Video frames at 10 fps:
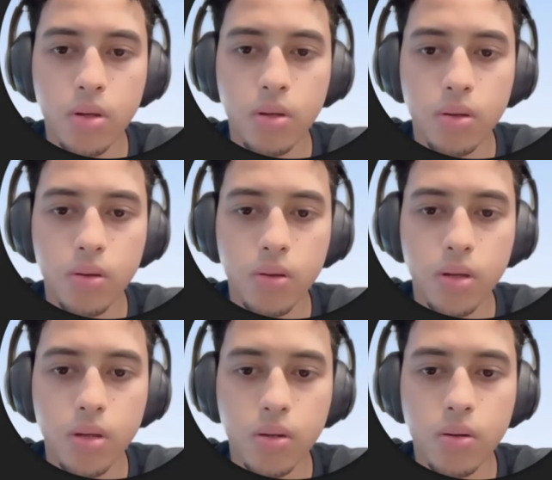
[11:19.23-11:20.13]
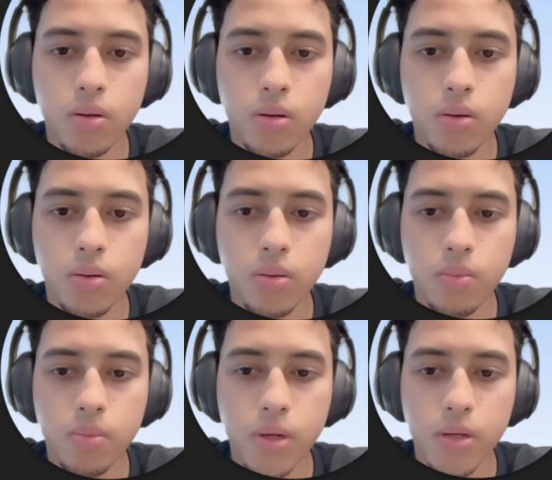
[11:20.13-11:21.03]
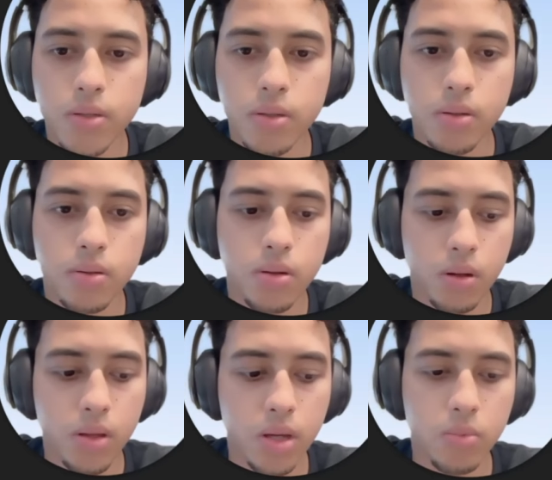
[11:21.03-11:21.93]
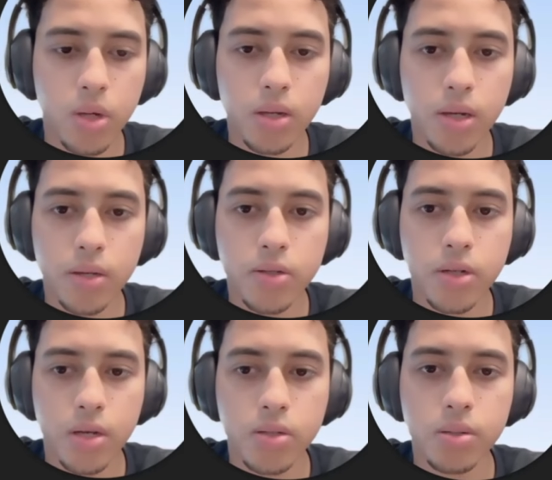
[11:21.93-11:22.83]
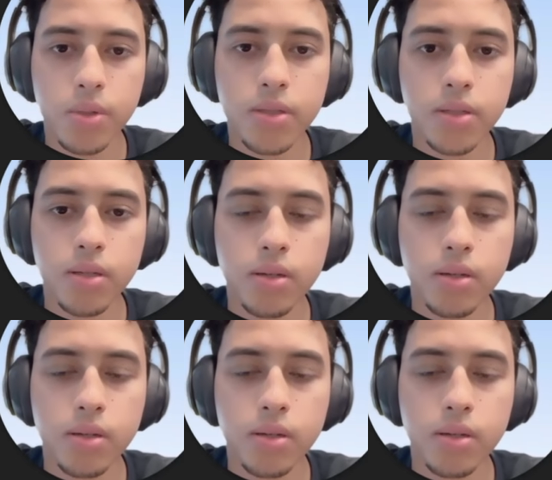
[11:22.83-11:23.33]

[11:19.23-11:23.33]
And then paste it. And then we can let ChatGPT